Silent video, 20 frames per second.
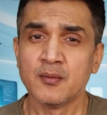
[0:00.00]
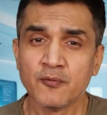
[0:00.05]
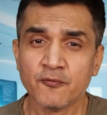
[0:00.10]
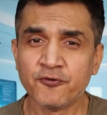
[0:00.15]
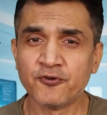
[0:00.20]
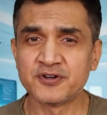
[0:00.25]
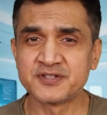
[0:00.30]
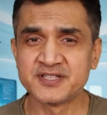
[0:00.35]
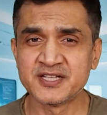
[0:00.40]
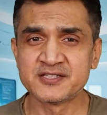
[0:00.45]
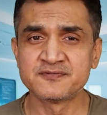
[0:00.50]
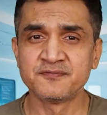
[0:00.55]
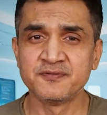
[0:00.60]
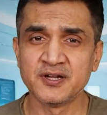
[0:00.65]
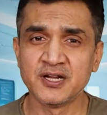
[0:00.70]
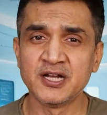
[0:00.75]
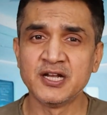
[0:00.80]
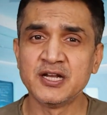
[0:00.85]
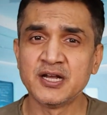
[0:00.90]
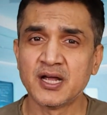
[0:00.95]
For this,
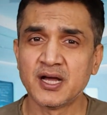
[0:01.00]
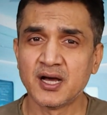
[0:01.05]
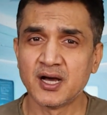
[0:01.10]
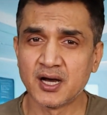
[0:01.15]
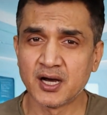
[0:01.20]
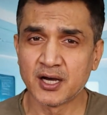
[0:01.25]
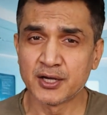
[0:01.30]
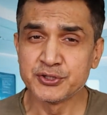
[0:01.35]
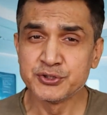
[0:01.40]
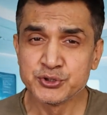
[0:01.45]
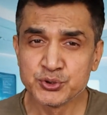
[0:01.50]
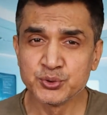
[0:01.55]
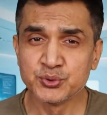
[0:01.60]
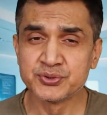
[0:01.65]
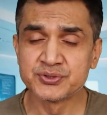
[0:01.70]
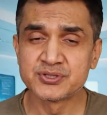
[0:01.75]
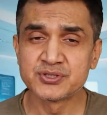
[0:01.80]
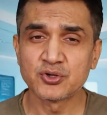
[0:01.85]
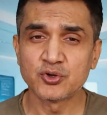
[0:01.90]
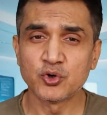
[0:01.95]
we'll
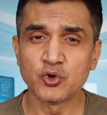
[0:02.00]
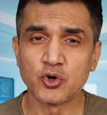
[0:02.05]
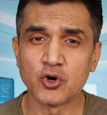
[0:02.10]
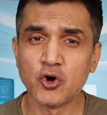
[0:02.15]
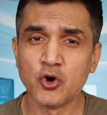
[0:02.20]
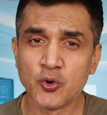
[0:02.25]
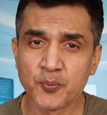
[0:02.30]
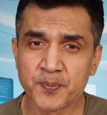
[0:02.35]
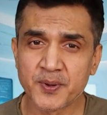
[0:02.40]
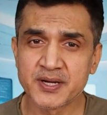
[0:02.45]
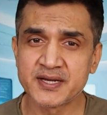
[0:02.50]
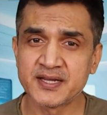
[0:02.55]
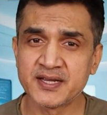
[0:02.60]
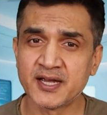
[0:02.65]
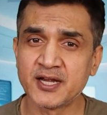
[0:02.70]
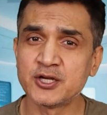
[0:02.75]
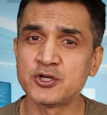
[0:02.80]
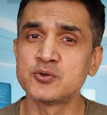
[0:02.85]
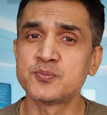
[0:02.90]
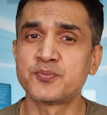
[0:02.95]
use
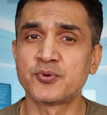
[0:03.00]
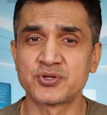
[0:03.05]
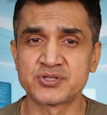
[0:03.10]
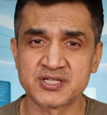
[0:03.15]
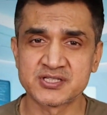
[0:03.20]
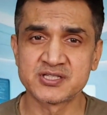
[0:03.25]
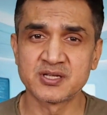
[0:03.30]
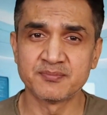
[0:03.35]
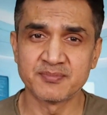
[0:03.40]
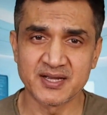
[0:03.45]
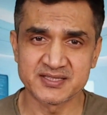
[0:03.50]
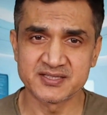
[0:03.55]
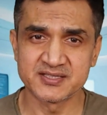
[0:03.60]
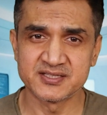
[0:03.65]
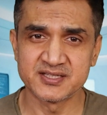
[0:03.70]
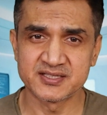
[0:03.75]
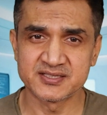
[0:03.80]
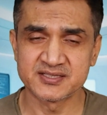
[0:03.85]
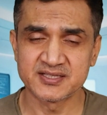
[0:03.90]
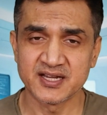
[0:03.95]
OpenAI to process the
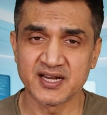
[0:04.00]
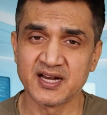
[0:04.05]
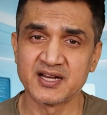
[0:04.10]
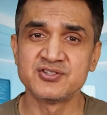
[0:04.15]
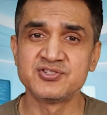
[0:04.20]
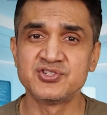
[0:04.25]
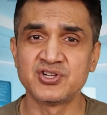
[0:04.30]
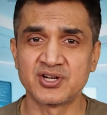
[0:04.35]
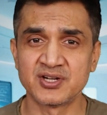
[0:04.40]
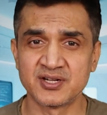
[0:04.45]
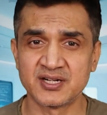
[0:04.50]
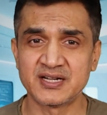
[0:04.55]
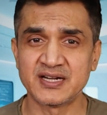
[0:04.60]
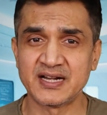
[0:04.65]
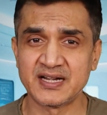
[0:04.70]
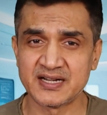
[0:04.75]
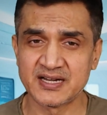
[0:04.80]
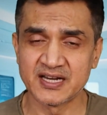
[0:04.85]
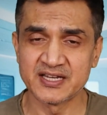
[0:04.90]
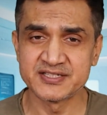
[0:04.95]
messages and generate
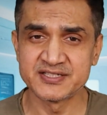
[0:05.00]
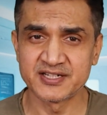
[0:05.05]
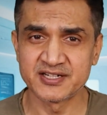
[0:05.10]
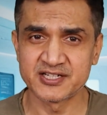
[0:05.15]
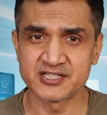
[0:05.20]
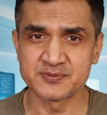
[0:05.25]
intelligent